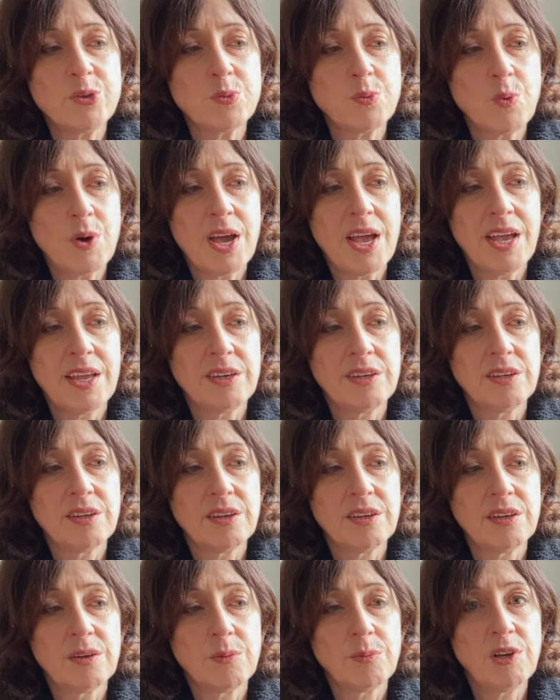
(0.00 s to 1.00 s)
when
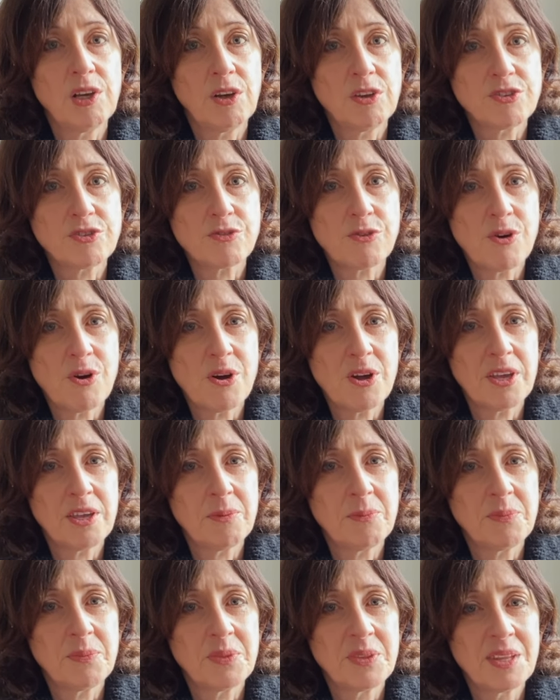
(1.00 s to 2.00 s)
we lost Roy.
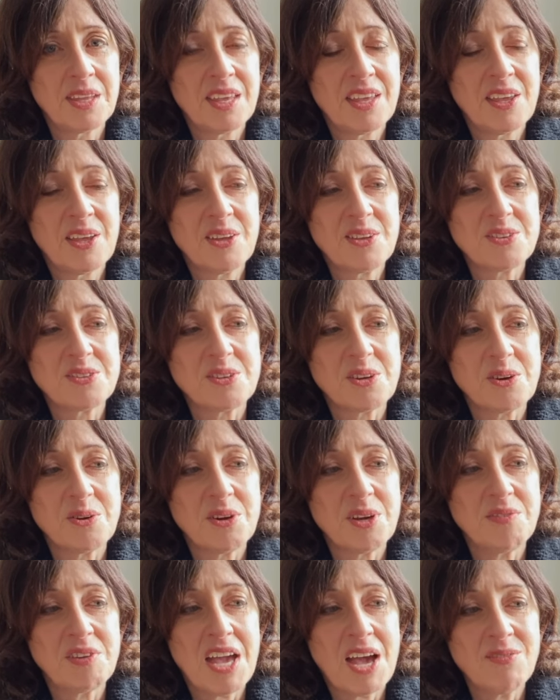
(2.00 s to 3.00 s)
So
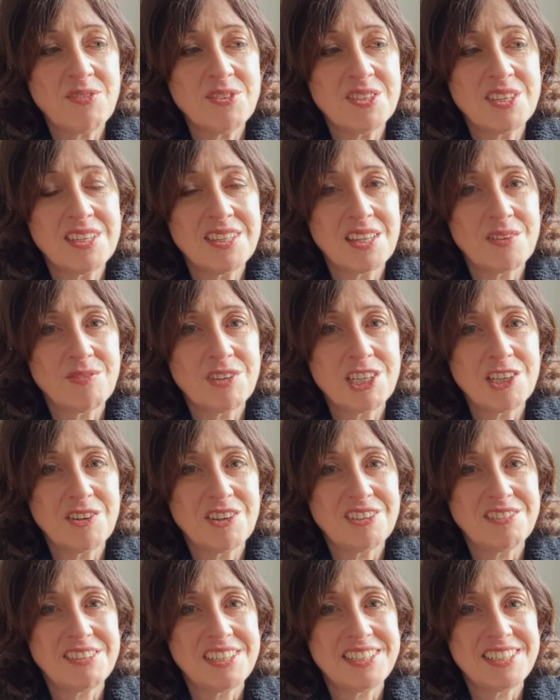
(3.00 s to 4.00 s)
if you haven't seen that video
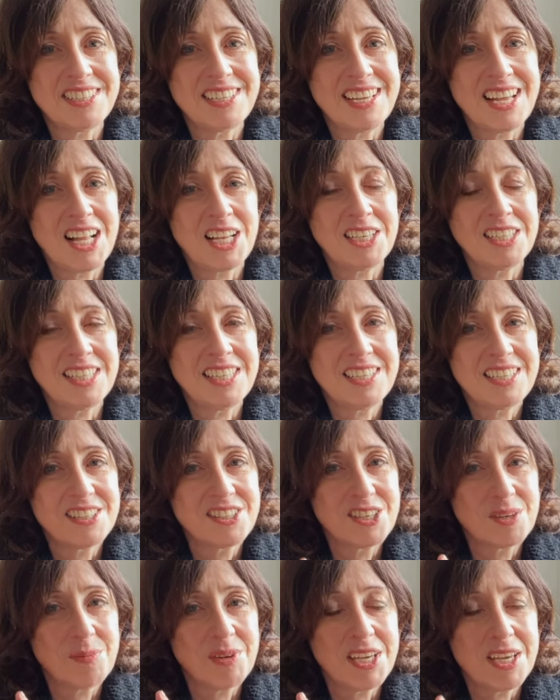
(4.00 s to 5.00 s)
already, I'll link it
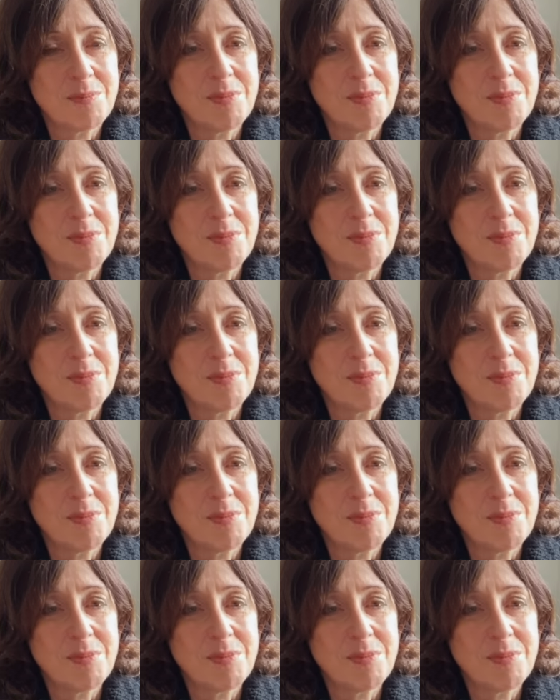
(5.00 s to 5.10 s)
up here.